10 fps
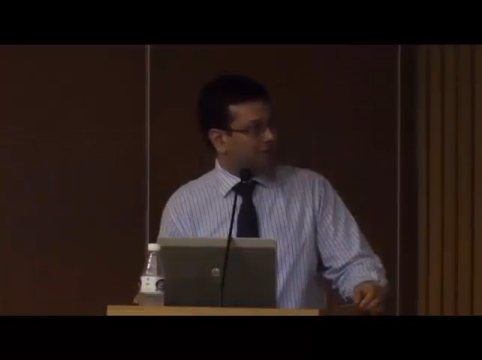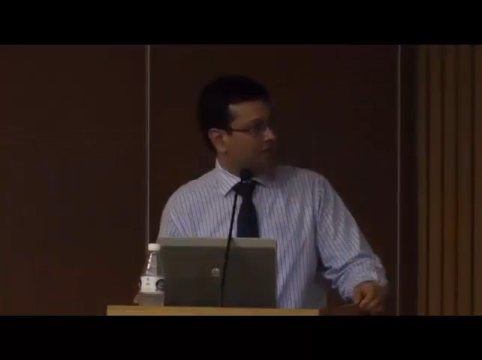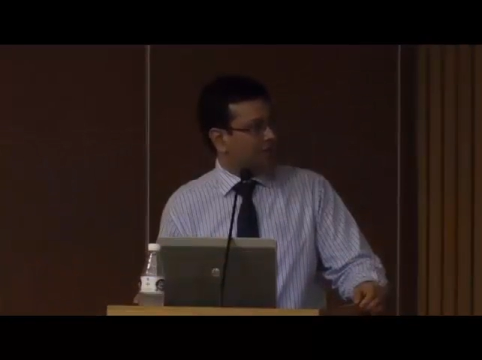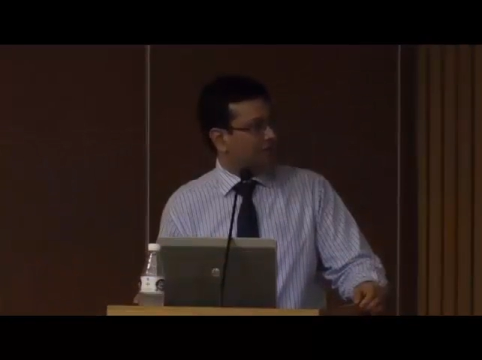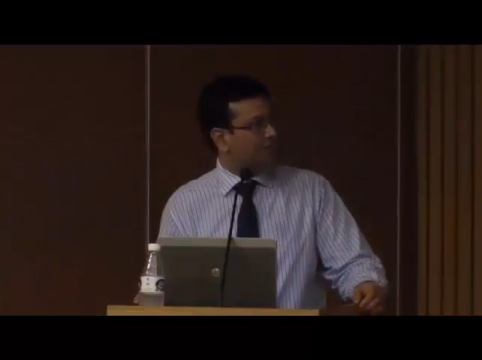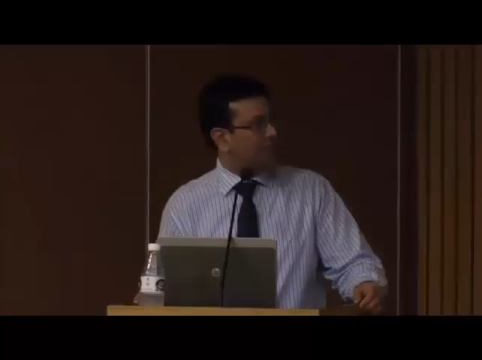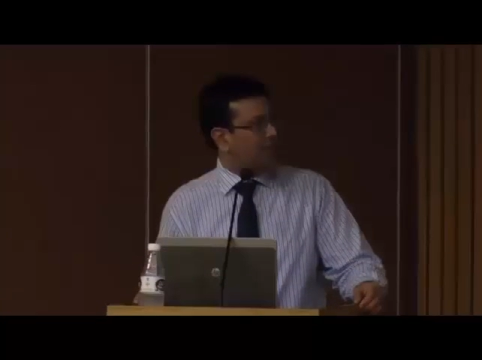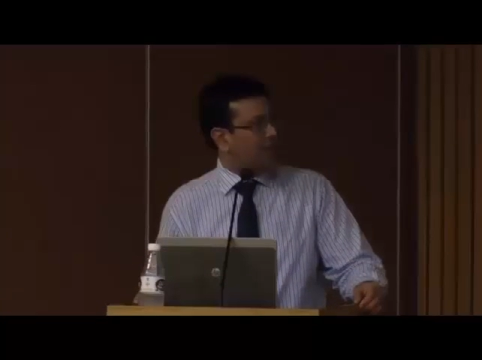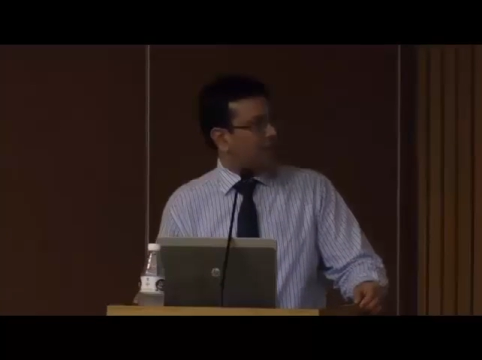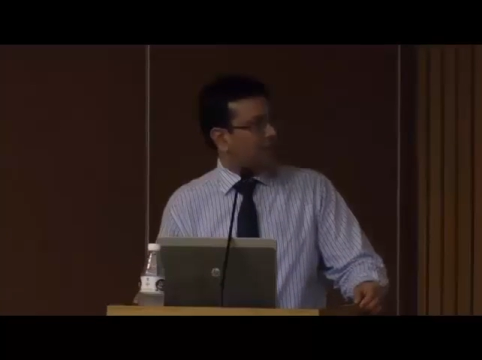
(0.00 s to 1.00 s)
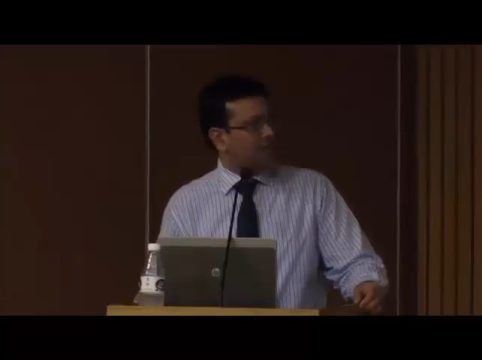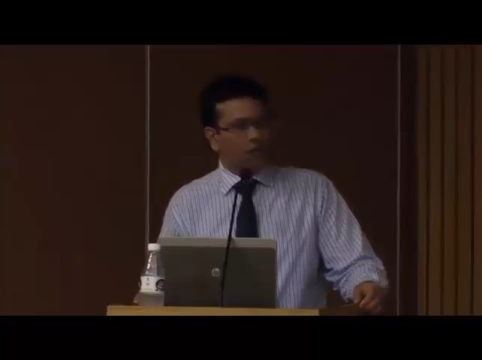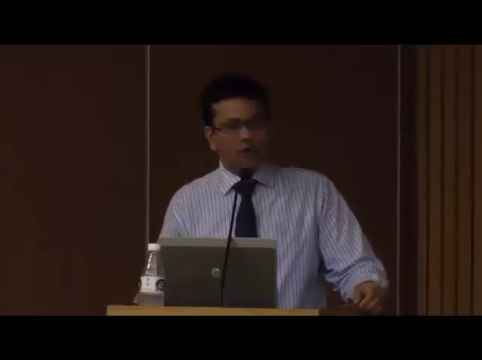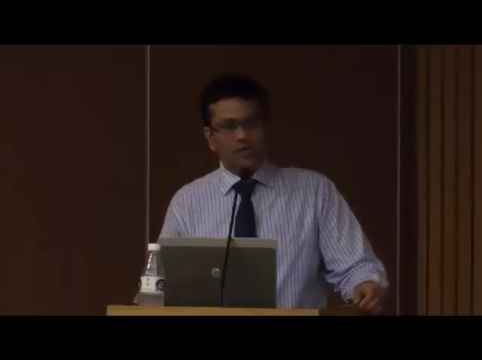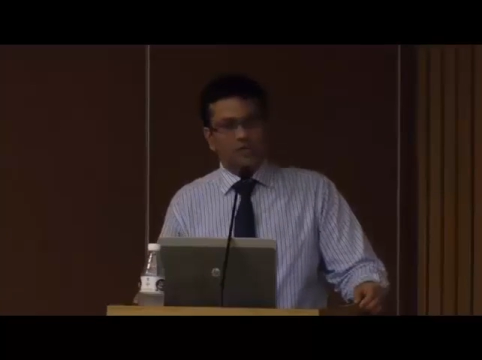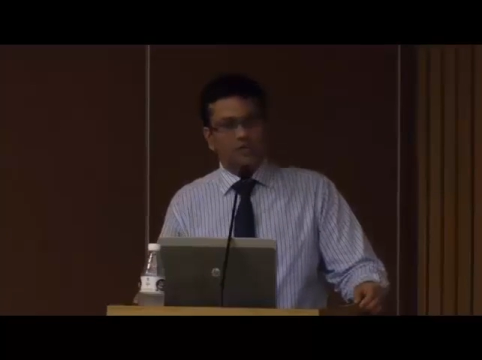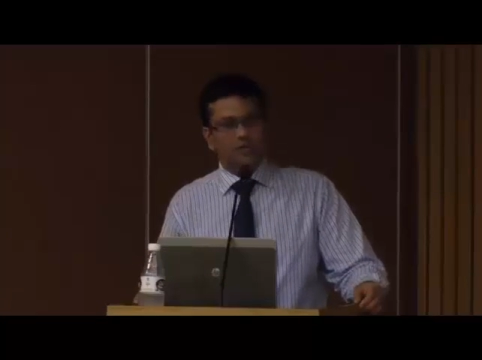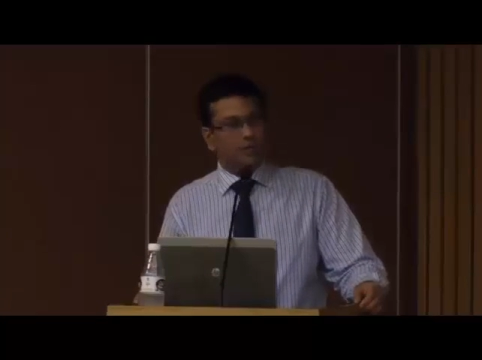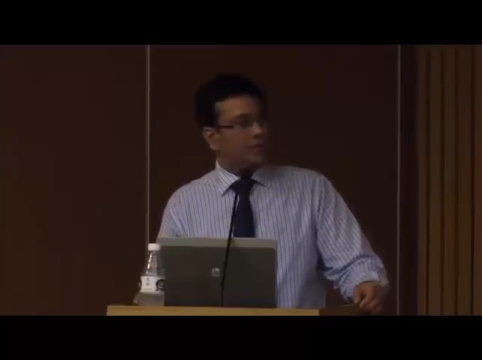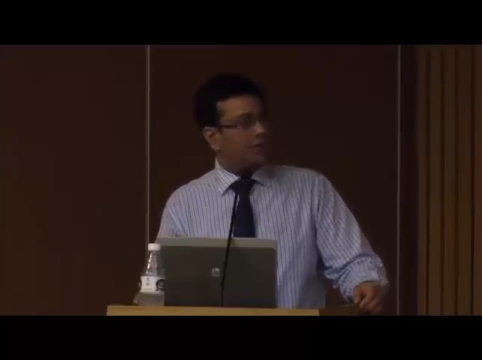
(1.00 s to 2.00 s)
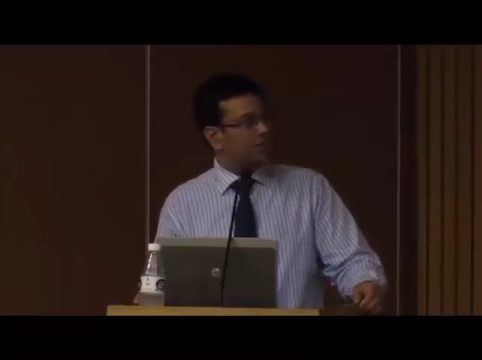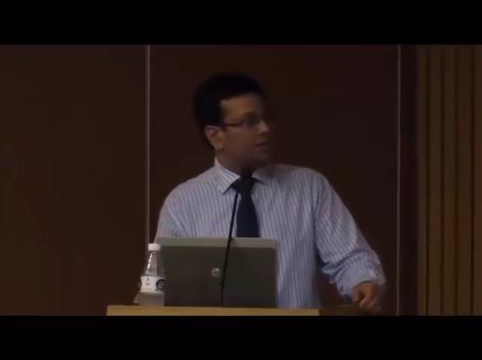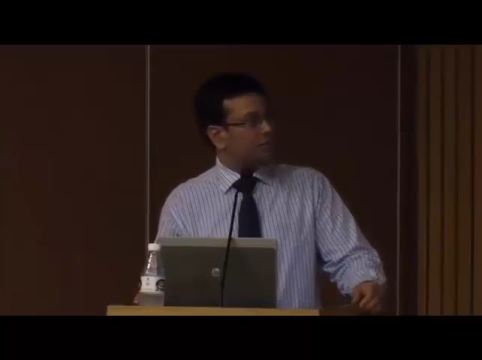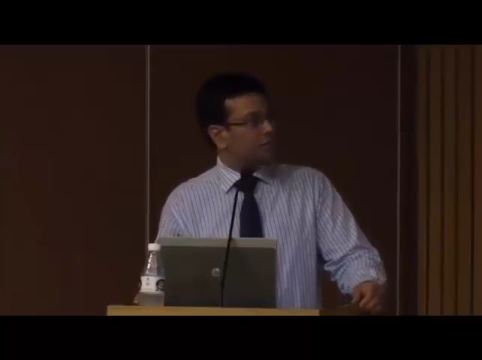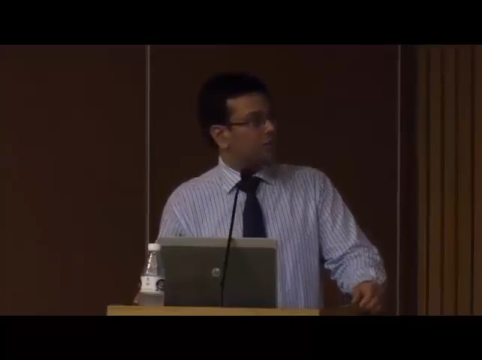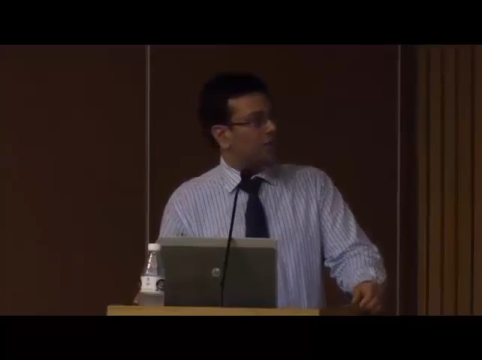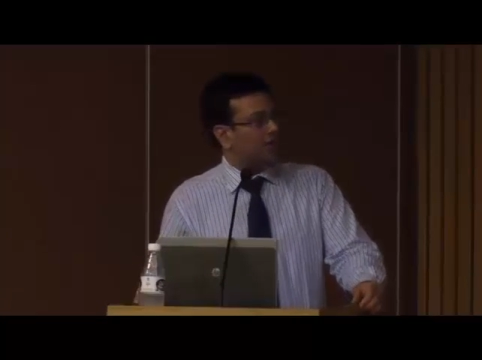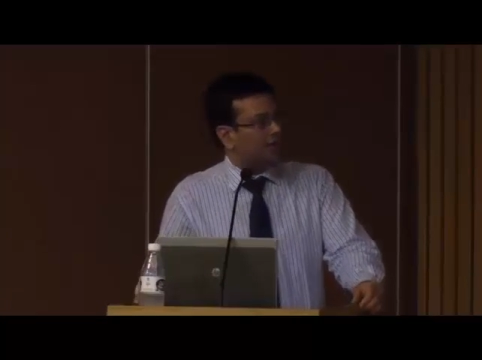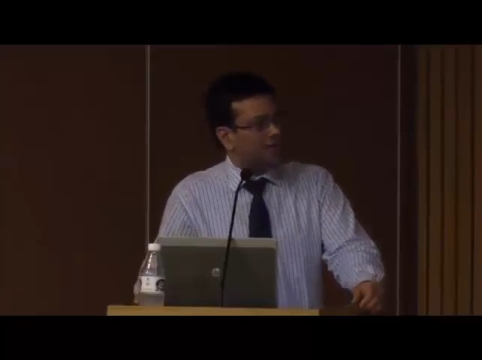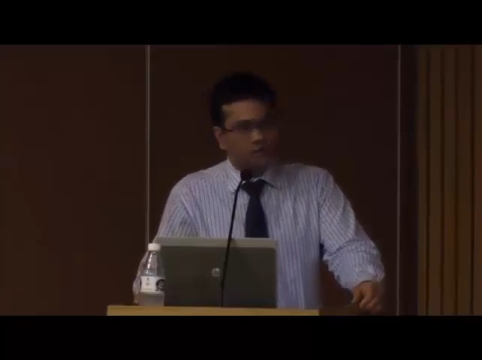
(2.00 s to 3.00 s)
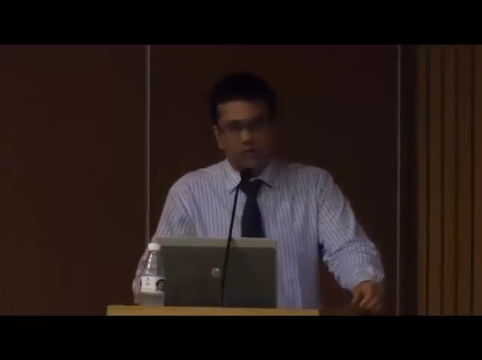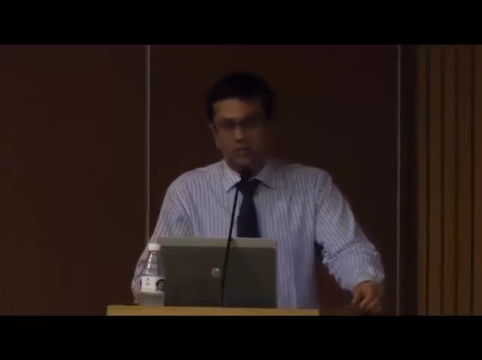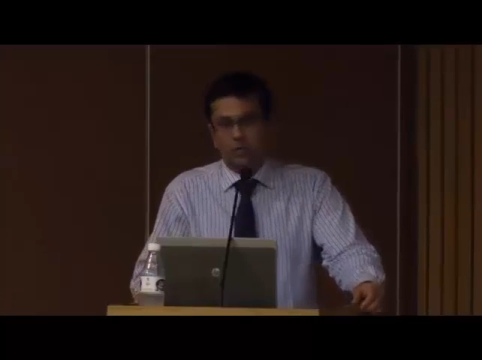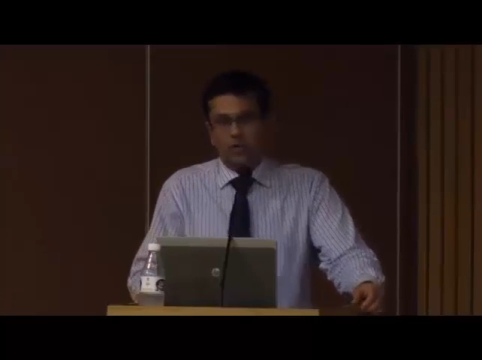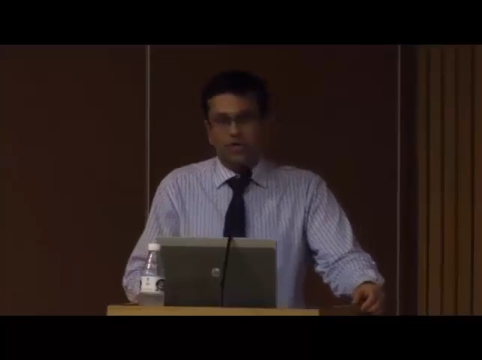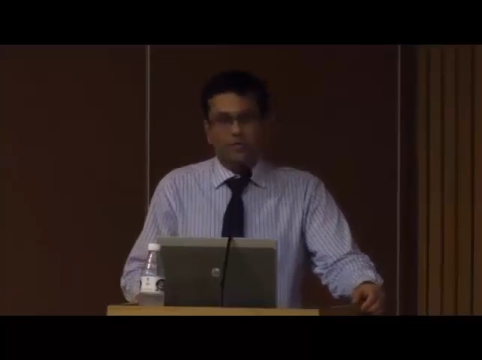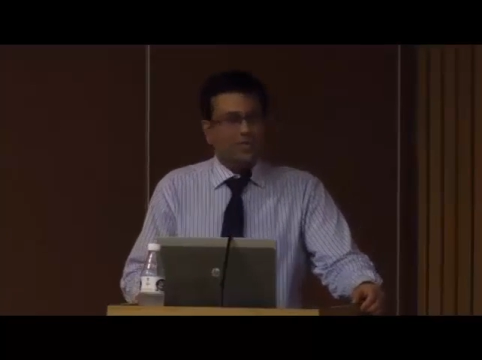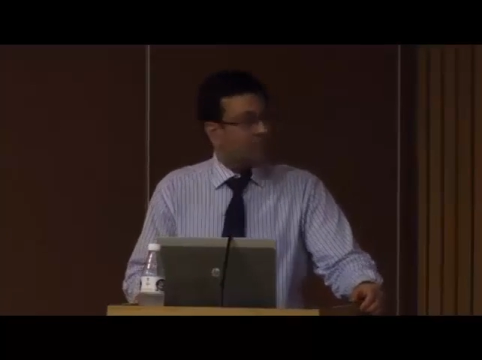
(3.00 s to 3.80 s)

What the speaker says: in the country. The focus of the Nodal Institute's work is to support